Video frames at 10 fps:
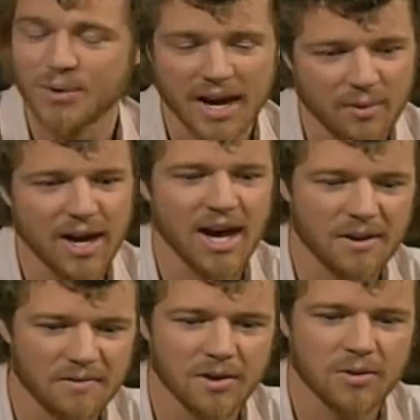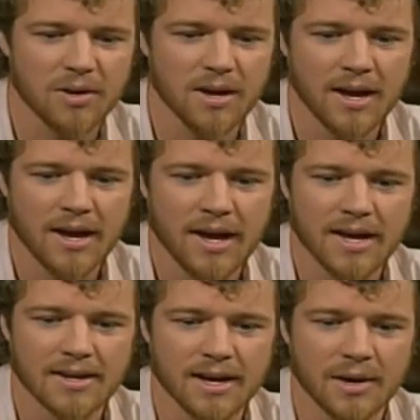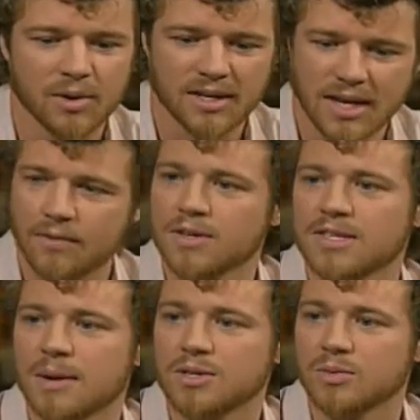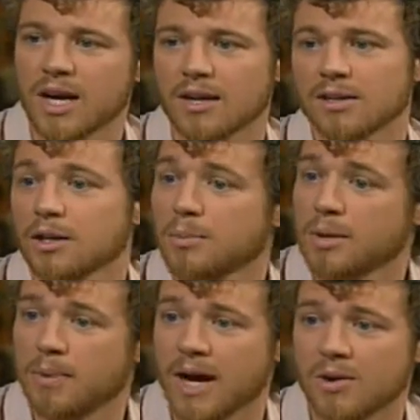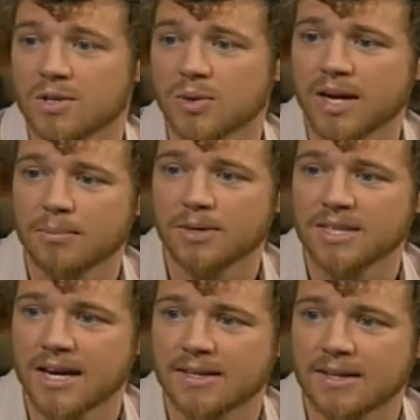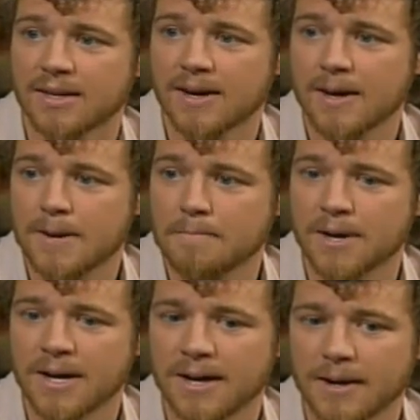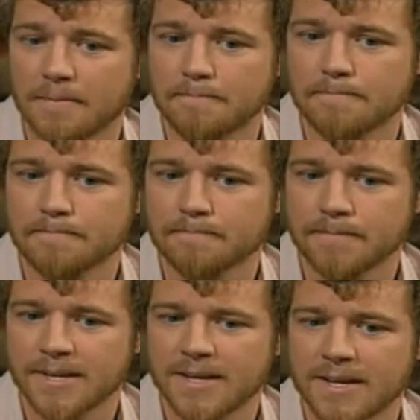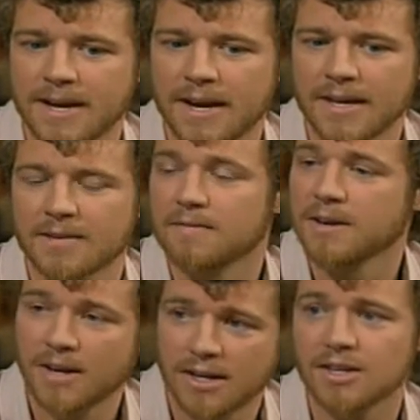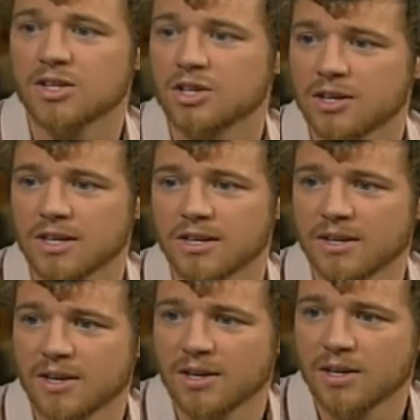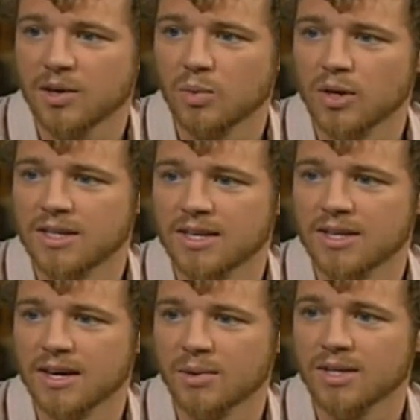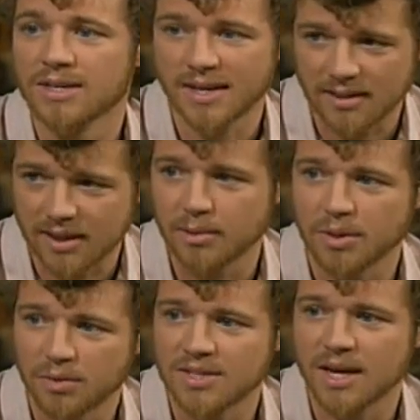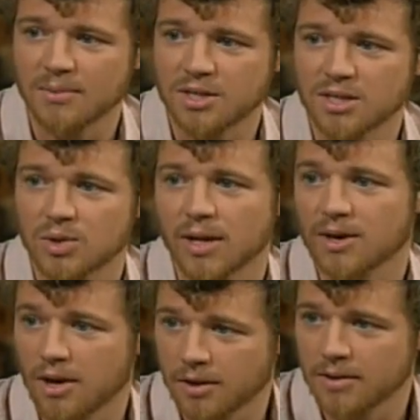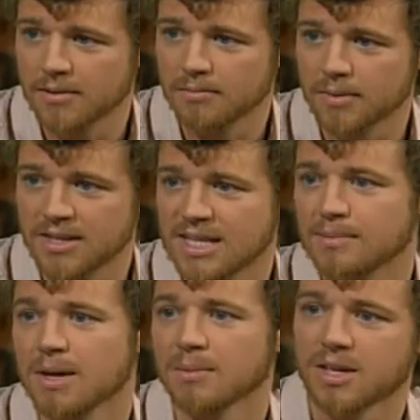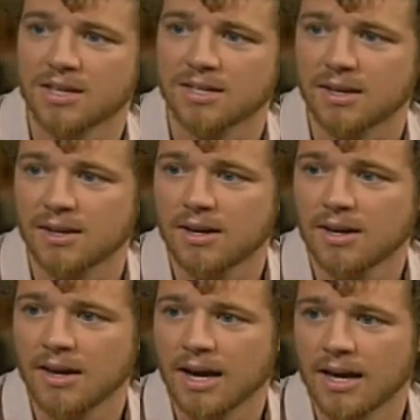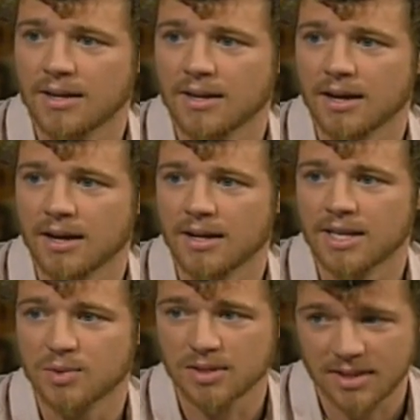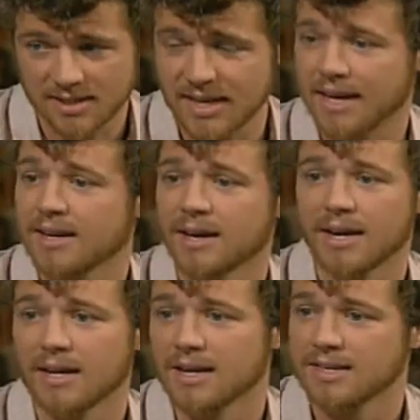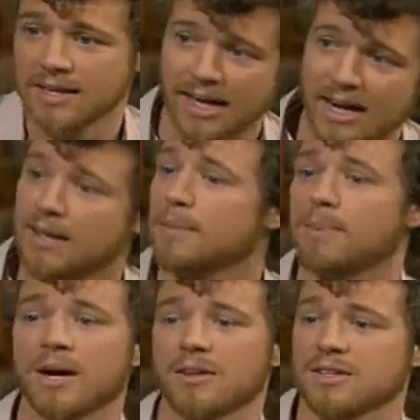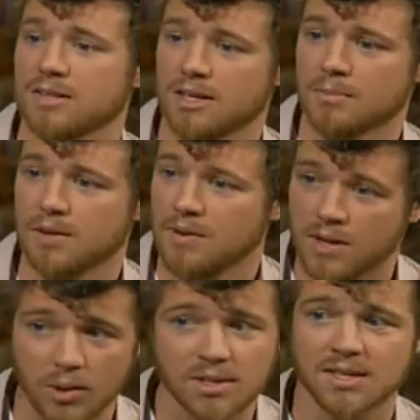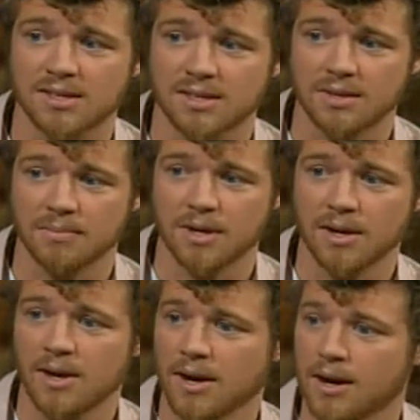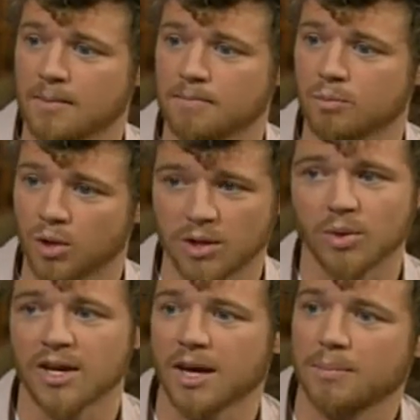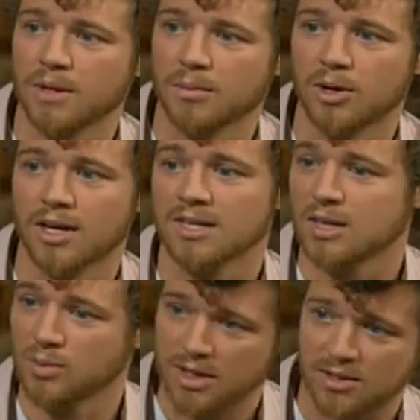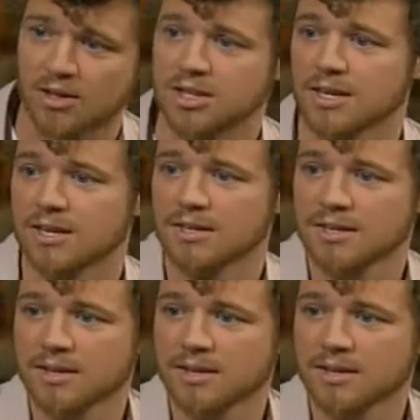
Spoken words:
We had a phone, and we didn't have reception. We had a little bit of power, so we had to protect it. But at the very end of the journey, we did get a little bit of reception. So I called my teammate Melissa, and this was the second night. And I said, "Can I let Byron sleep? If he goes to sleep, will he wake up in the morning?" I said, "Research this."